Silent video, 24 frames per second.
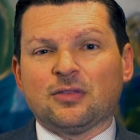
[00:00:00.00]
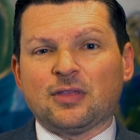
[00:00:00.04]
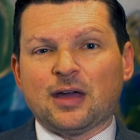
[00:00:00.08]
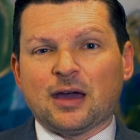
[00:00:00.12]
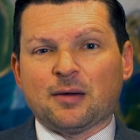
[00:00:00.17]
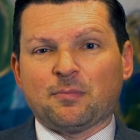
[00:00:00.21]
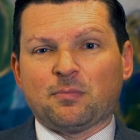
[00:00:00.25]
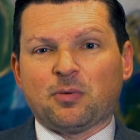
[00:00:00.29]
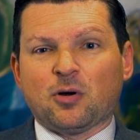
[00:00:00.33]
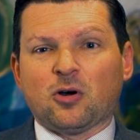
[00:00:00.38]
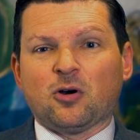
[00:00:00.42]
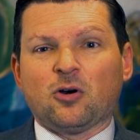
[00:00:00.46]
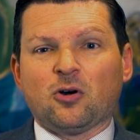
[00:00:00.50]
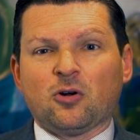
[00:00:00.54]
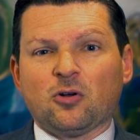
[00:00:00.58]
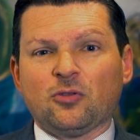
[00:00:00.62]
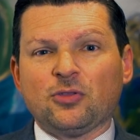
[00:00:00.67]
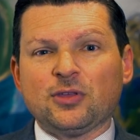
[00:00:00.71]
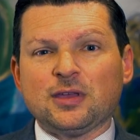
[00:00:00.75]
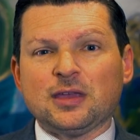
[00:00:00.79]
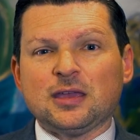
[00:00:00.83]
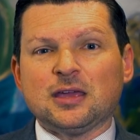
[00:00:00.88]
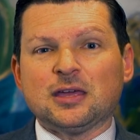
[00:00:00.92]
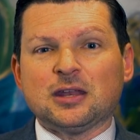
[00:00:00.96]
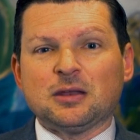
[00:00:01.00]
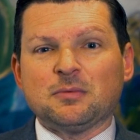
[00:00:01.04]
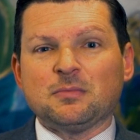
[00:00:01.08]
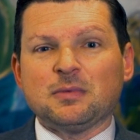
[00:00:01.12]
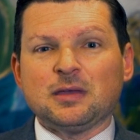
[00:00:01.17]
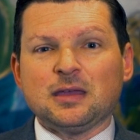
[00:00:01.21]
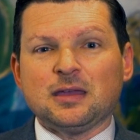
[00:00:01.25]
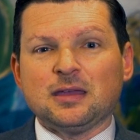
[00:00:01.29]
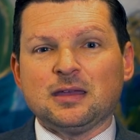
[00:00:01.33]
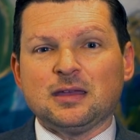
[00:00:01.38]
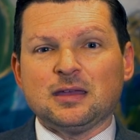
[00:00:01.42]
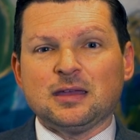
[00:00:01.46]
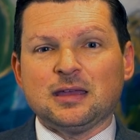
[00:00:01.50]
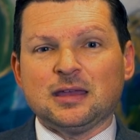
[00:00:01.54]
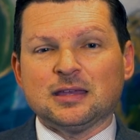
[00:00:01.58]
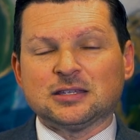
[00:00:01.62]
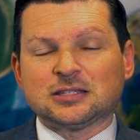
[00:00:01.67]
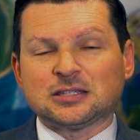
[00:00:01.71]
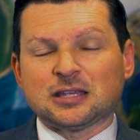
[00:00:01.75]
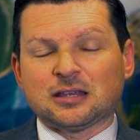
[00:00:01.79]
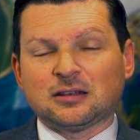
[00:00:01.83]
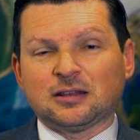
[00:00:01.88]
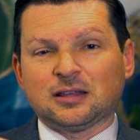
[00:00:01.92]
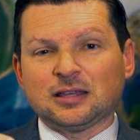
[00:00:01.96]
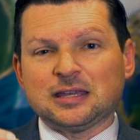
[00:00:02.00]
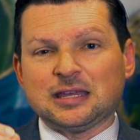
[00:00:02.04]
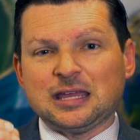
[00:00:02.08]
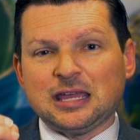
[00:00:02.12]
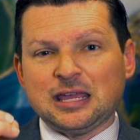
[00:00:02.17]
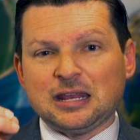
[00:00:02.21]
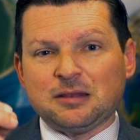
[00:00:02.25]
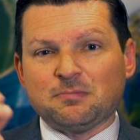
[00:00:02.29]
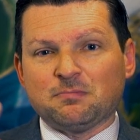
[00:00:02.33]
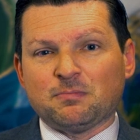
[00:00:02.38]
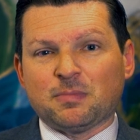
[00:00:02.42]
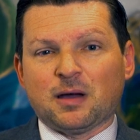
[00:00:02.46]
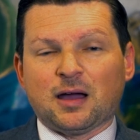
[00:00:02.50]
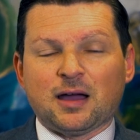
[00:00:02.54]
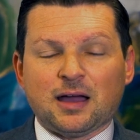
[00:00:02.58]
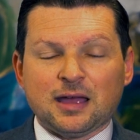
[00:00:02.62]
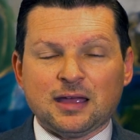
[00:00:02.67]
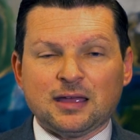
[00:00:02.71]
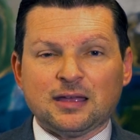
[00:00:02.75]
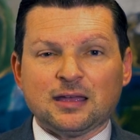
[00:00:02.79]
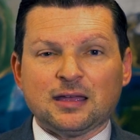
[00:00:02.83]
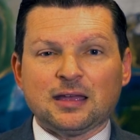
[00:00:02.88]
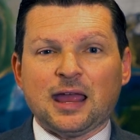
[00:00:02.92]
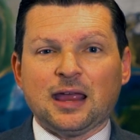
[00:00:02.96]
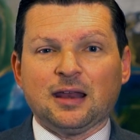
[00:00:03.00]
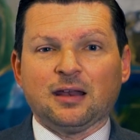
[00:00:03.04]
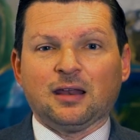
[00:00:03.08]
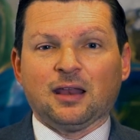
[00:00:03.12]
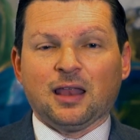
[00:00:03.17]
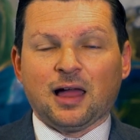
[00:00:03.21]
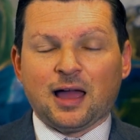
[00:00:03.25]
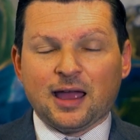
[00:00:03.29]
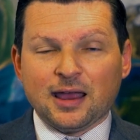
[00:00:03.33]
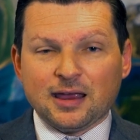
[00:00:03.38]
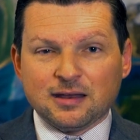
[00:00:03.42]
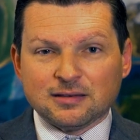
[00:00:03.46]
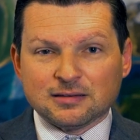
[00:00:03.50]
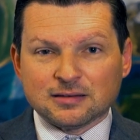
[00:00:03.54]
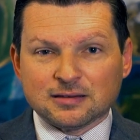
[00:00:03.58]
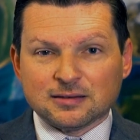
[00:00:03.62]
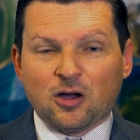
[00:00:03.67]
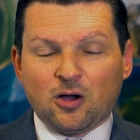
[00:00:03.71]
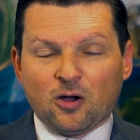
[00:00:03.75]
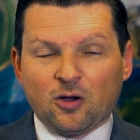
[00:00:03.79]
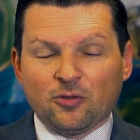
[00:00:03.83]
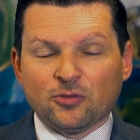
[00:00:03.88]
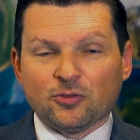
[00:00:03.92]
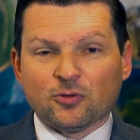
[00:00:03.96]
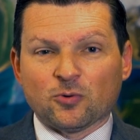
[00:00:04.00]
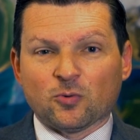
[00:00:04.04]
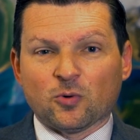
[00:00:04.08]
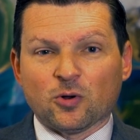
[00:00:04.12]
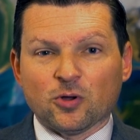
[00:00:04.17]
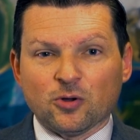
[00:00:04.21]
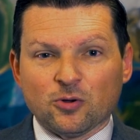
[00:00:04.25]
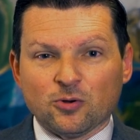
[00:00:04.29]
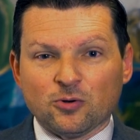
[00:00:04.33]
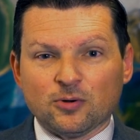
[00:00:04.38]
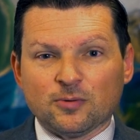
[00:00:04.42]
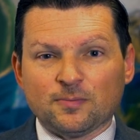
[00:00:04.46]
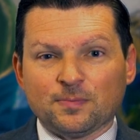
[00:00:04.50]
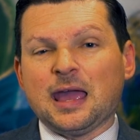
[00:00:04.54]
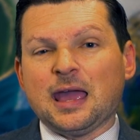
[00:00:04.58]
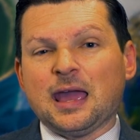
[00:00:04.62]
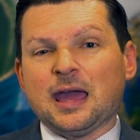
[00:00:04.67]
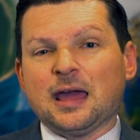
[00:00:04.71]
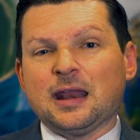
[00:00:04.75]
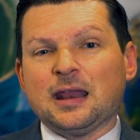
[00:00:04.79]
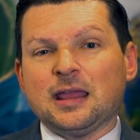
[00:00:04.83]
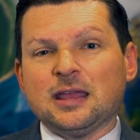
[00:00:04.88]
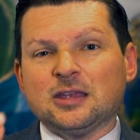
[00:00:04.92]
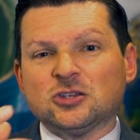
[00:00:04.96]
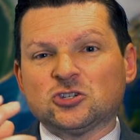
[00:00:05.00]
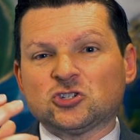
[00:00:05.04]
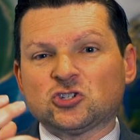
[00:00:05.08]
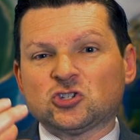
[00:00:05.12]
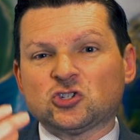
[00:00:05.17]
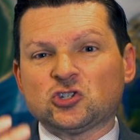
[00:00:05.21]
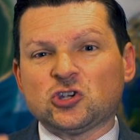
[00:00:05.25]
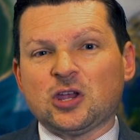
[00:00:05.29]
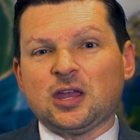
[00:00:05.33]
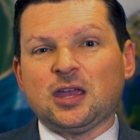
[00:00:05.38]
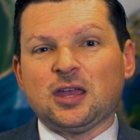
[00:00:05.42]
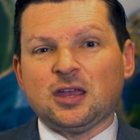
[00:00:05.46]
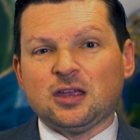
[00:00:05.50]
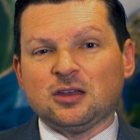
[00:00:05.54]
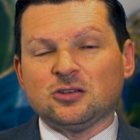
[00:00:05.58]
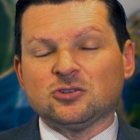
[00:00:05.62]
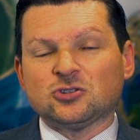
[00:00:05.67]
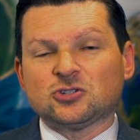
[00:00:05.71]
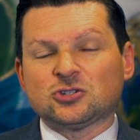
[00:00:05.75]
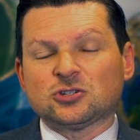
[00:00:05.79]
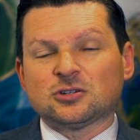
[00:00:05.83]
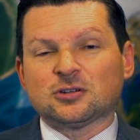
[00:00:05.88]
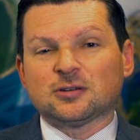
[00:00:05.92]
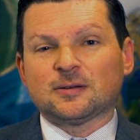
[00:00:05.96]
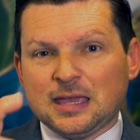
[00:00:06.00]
that Paul, the enemy, is suddenly hit by a light on the road and is changed.